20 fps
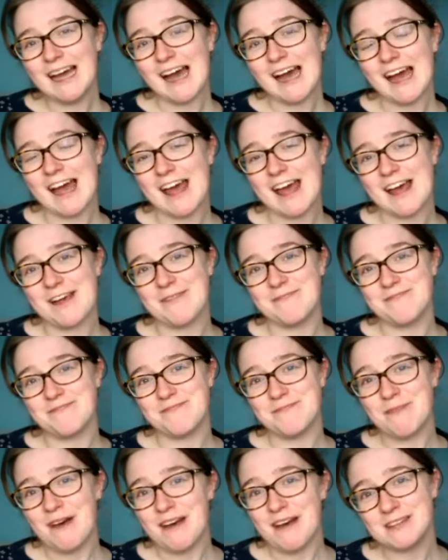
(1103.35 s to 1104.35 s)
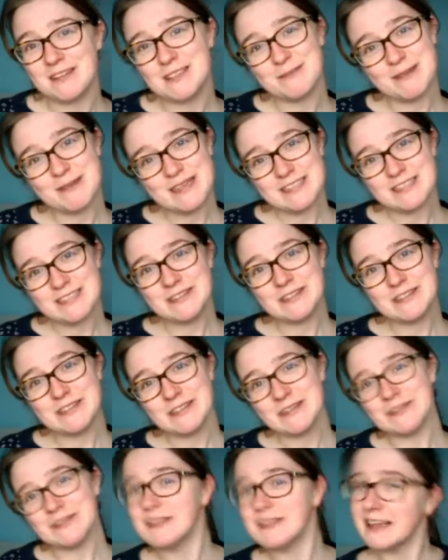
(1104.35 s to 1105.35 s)
But I'll speak to you
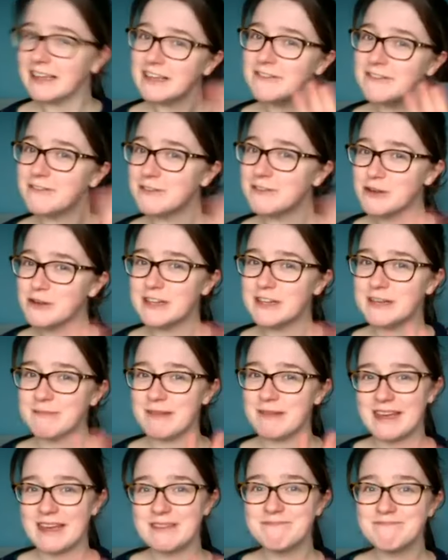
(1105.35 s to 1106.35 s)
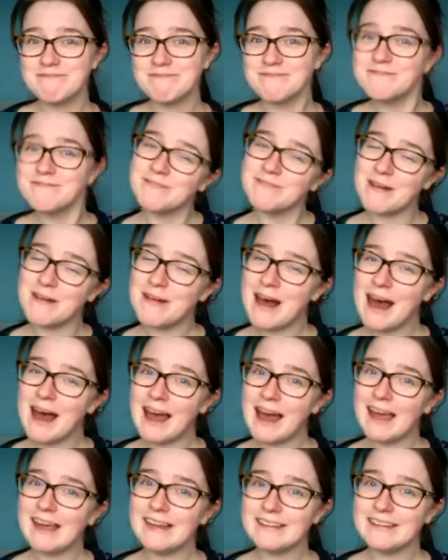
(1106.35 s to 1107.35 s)
soon. Thank you for joining me. Bye-bye.